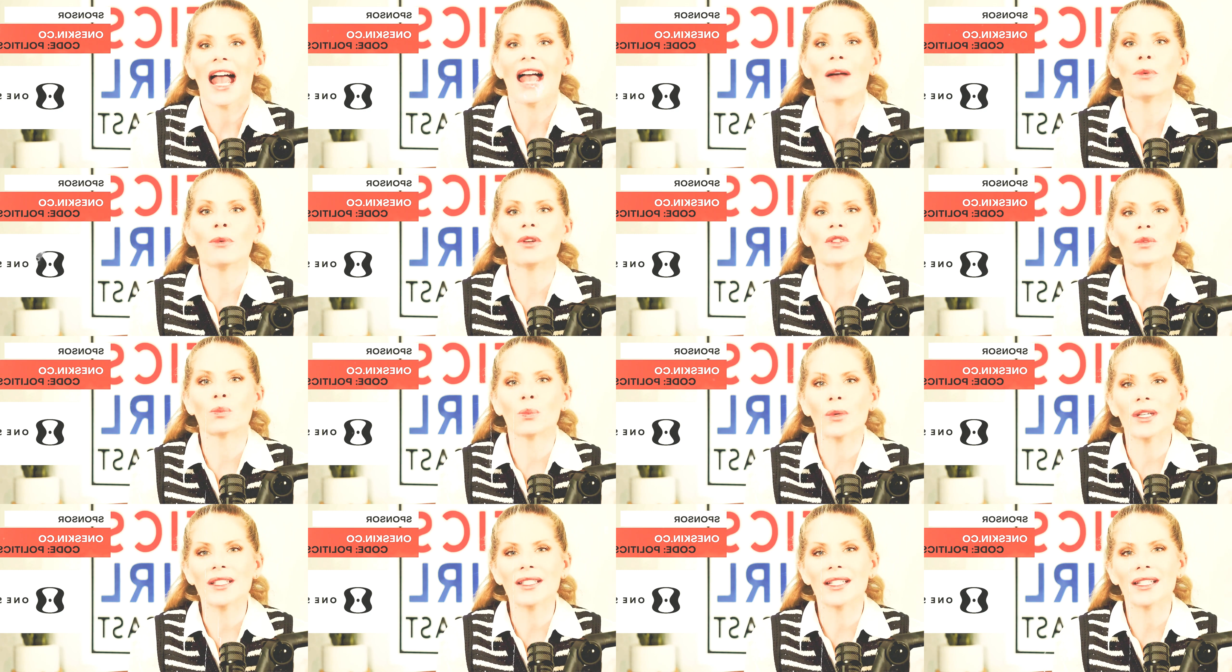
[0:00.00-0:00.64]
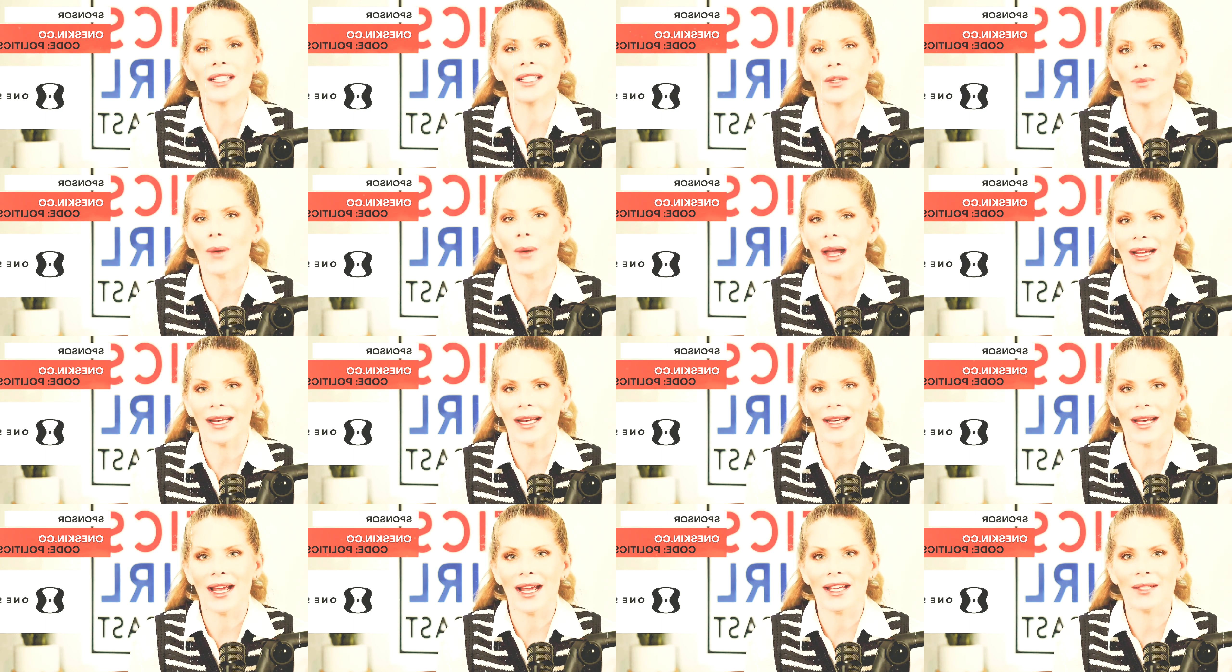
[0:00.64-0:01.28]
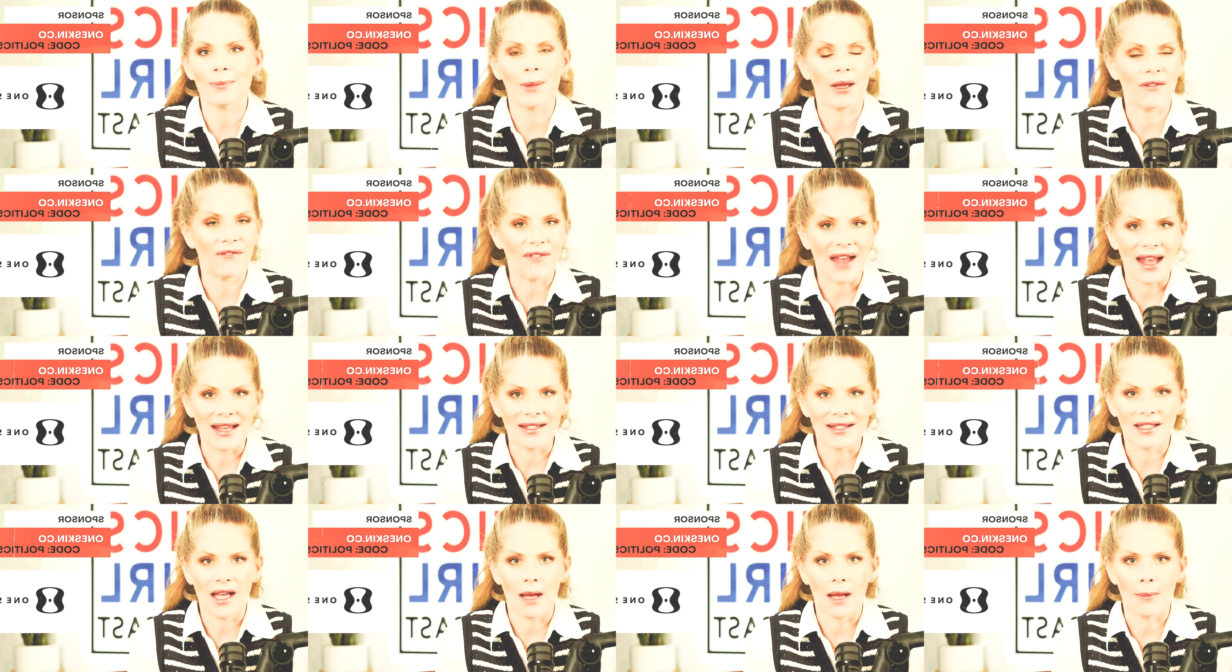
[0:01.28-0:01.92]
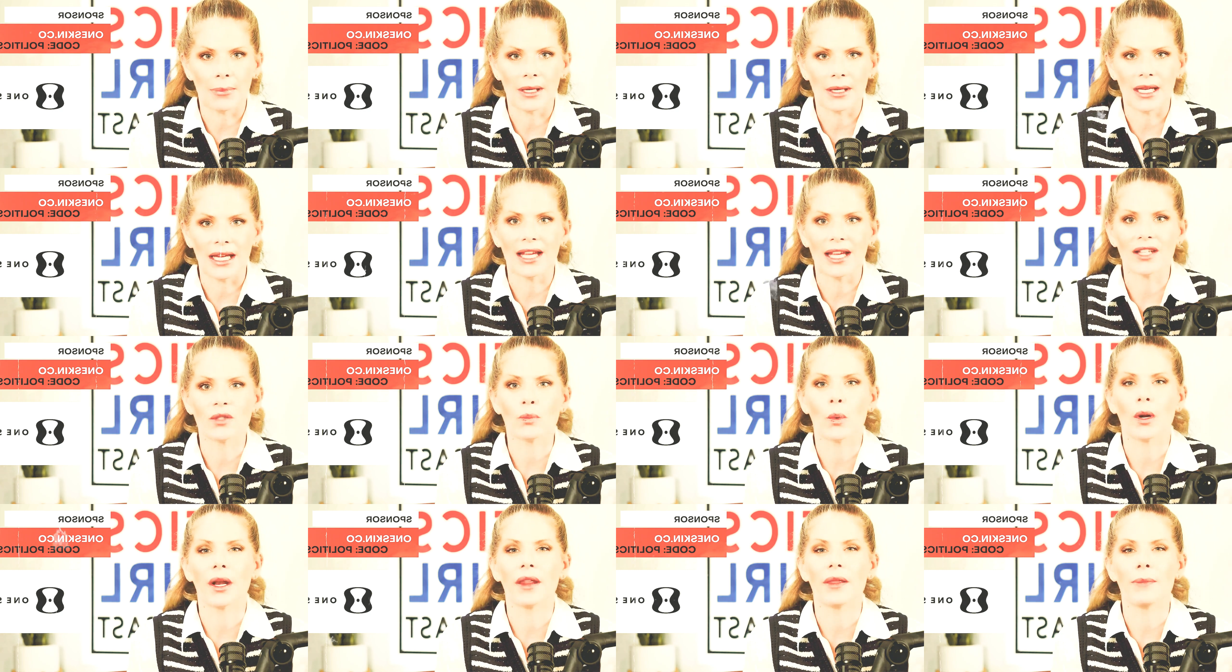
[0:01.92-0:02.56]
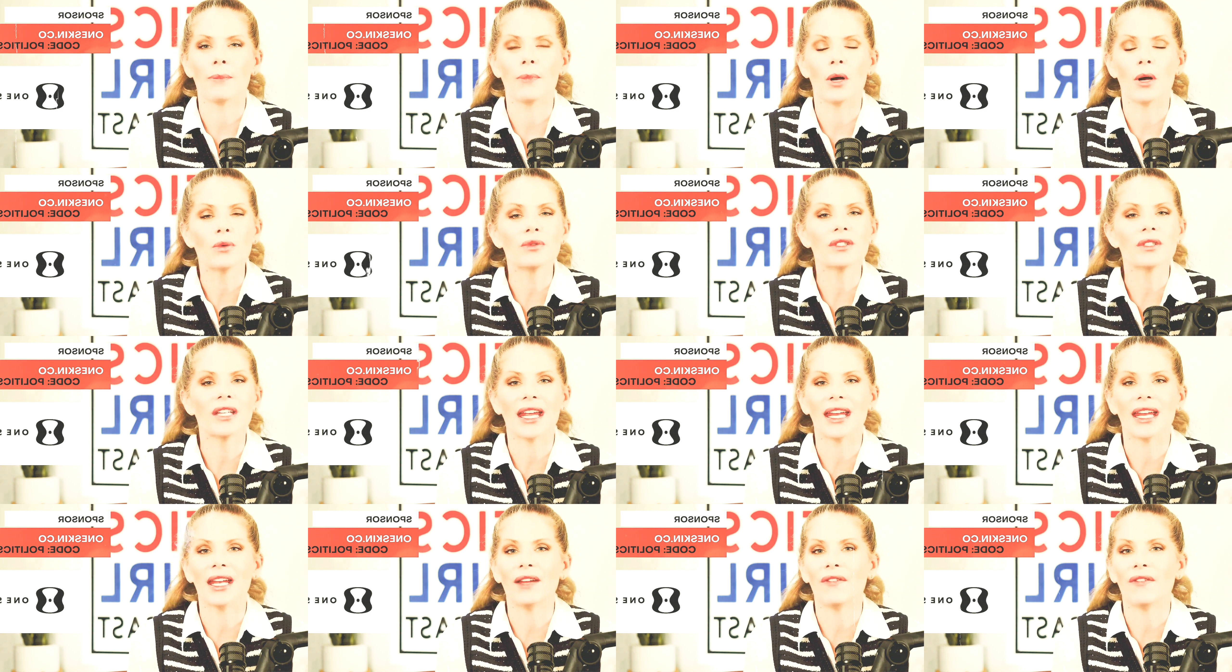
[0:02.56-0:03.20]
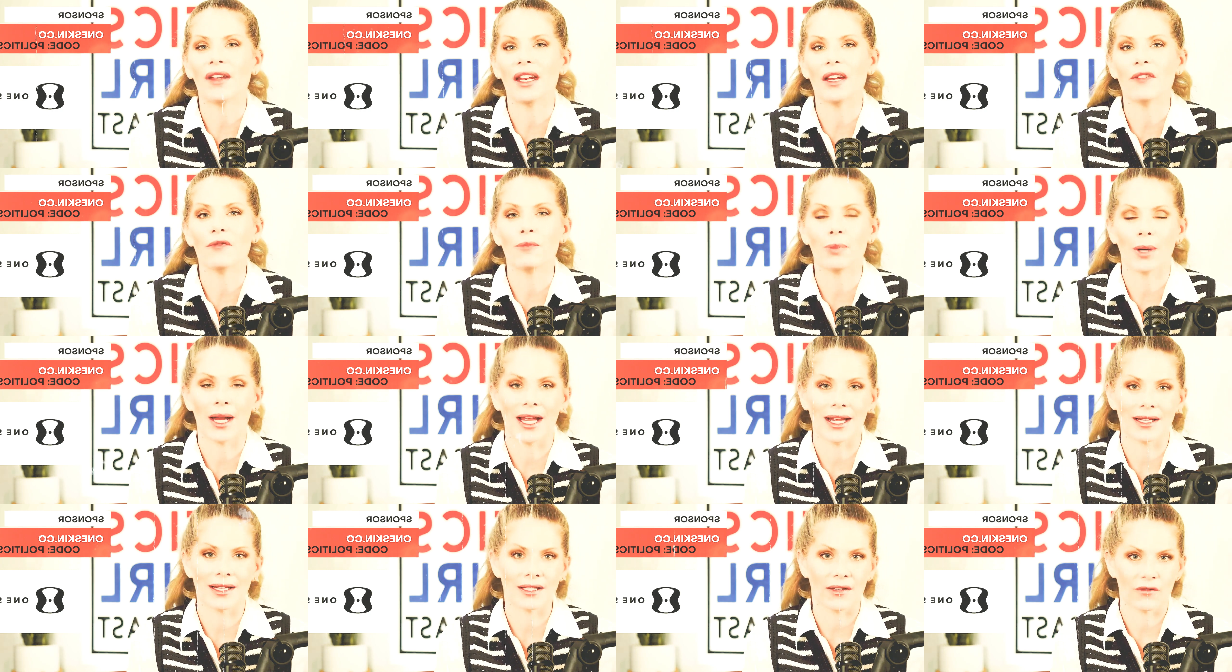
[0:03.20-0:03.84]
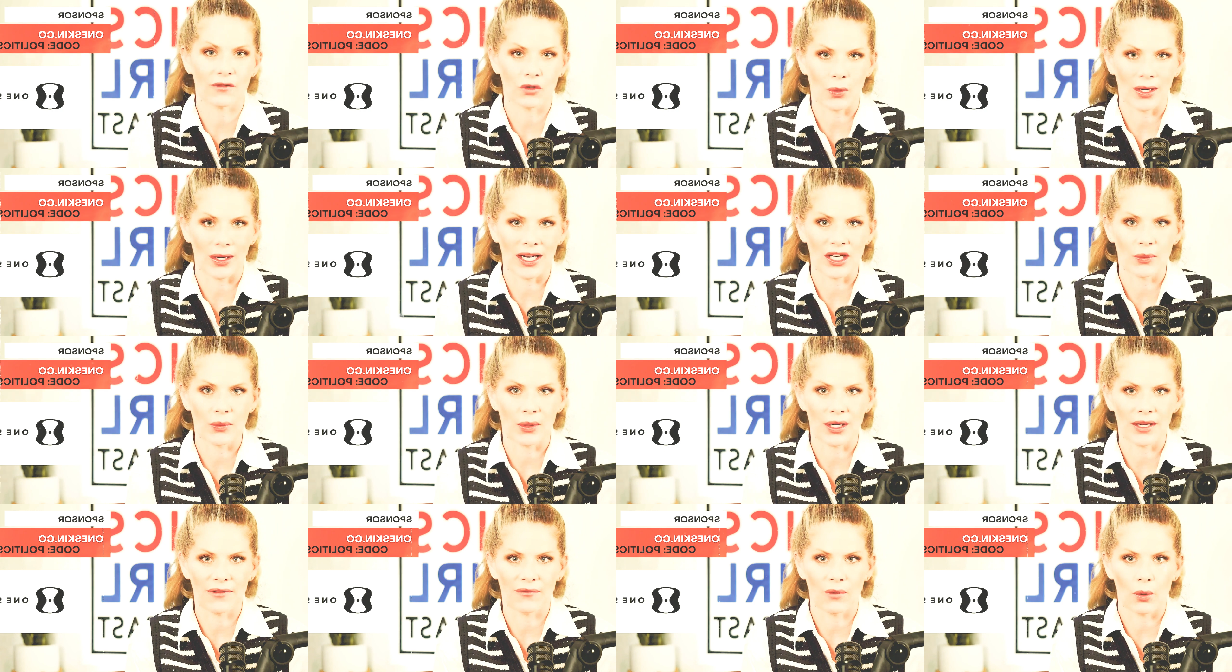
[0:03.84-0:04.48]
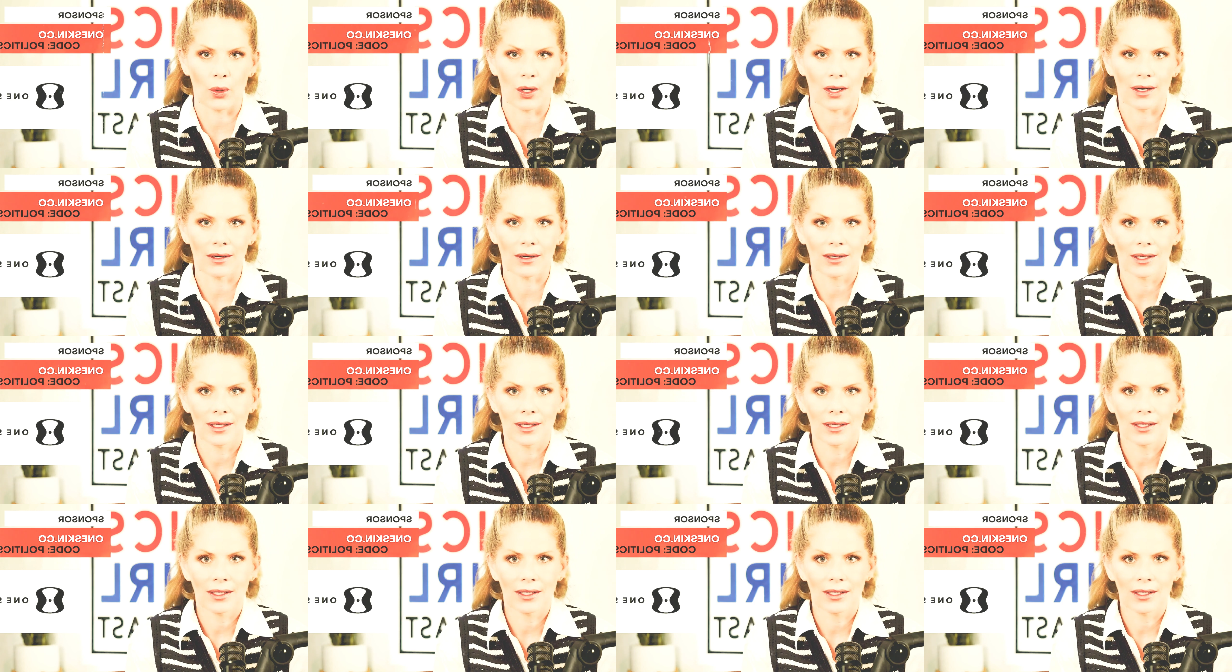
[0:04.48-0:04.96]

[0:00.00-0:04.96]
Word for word: and was recently recognized by Fast Company as one of the most innovative brands of twenty twenty-four.